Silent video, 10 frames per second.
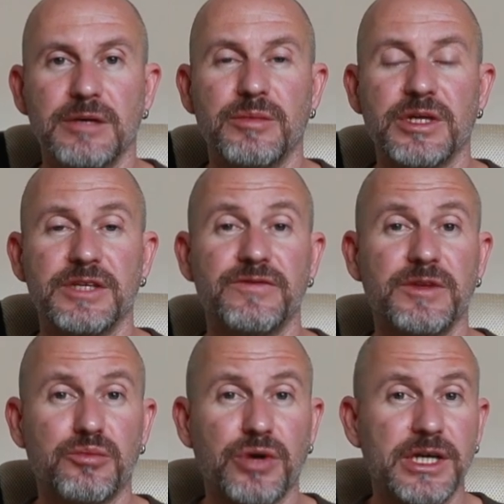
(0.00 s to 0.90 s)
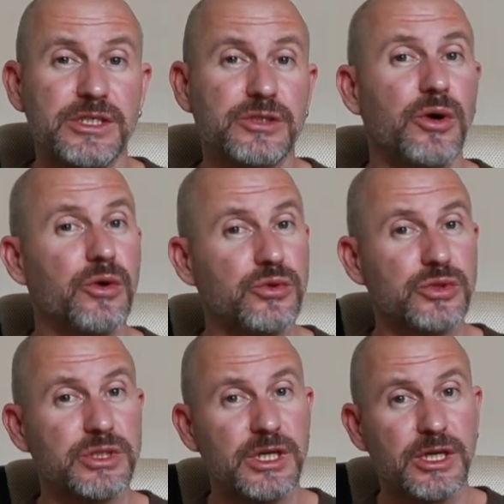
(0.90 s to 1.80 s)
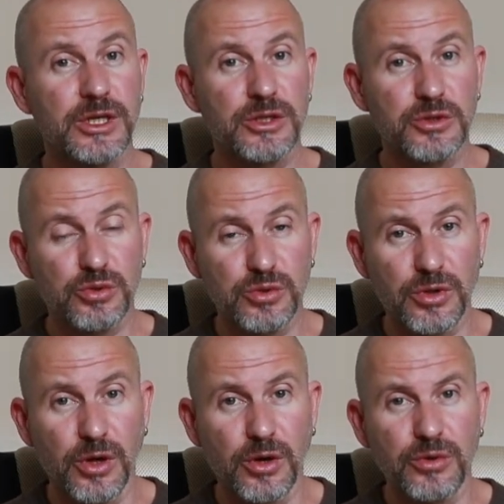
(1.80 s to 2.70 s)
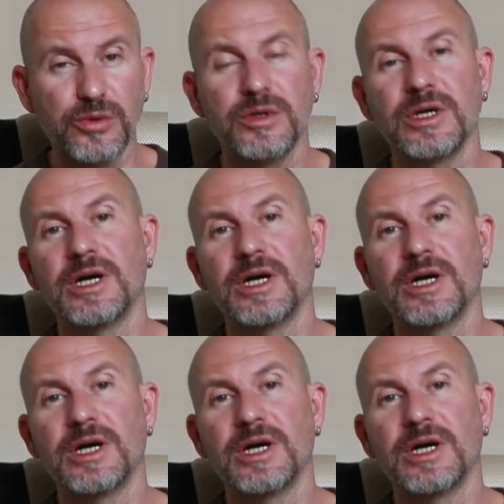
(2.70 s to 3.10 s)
But if the price goes too low,